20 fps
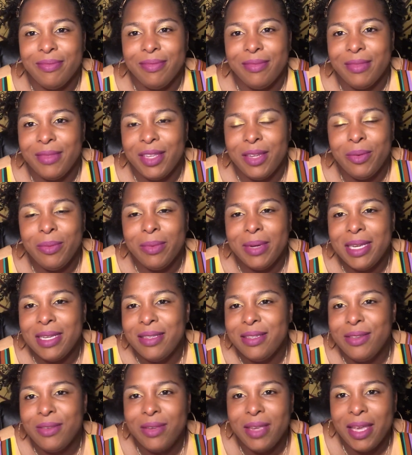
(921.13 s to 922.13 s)

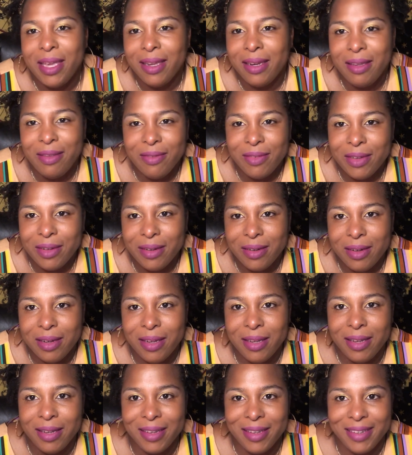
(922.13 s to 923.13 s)
ways you can't even
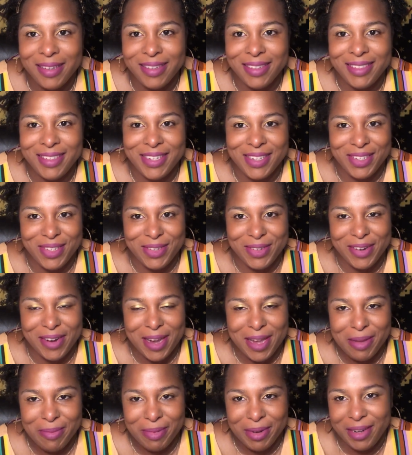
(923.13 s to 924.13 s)

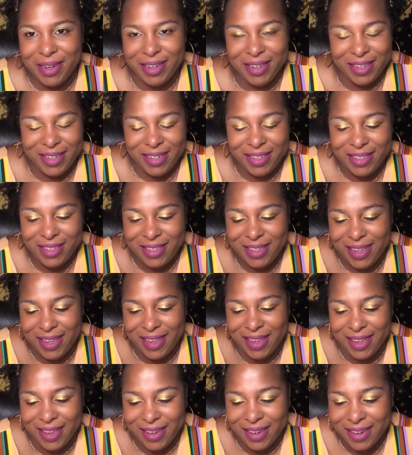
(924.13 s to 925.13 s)
describe or
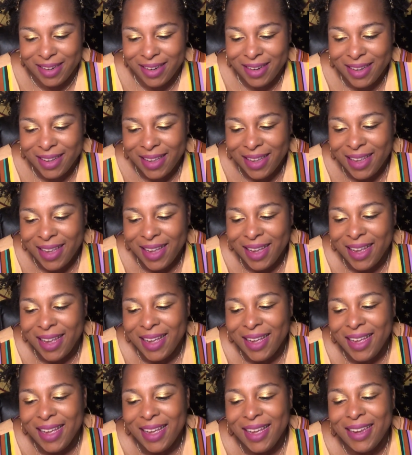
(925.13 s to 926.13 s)
understand.
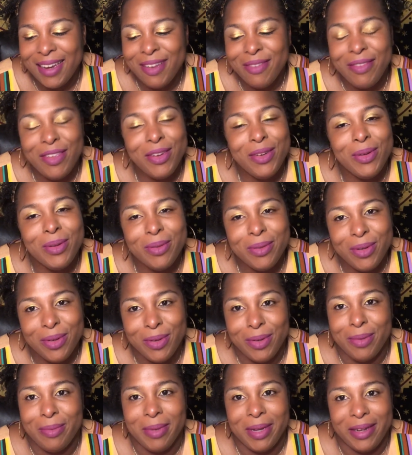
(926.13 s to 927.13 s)
And if you don't
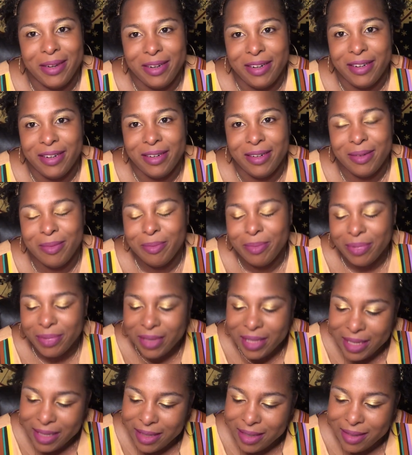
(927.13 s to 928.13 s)
know about her,
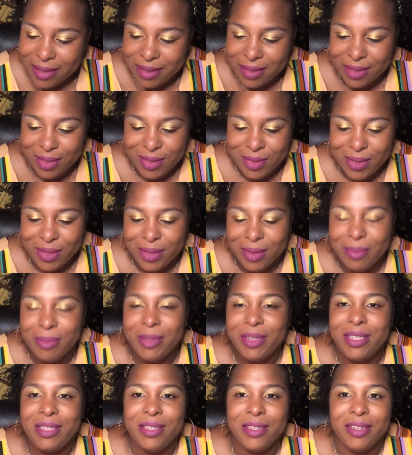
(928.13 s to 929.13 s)
please do some
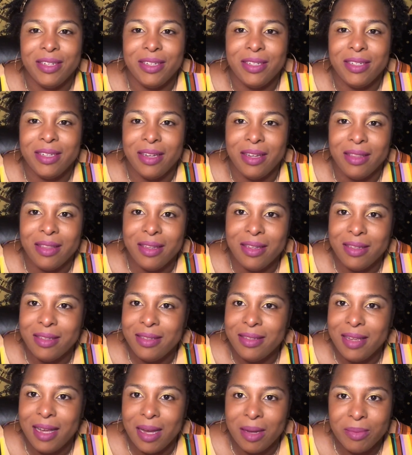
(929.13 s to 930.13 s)
research on
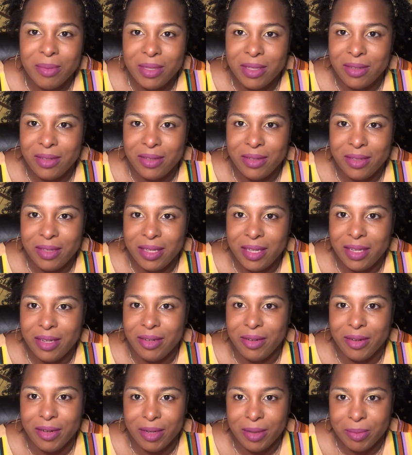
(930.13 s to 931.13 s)
this absolutely
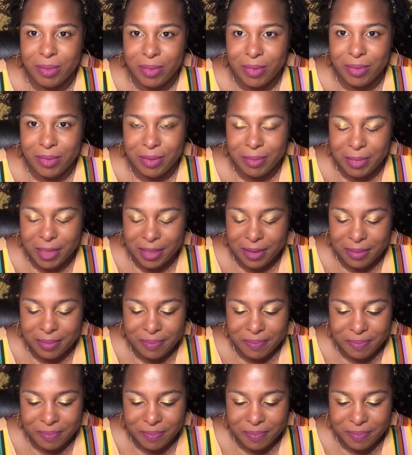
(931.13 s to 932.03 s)
incredible woman.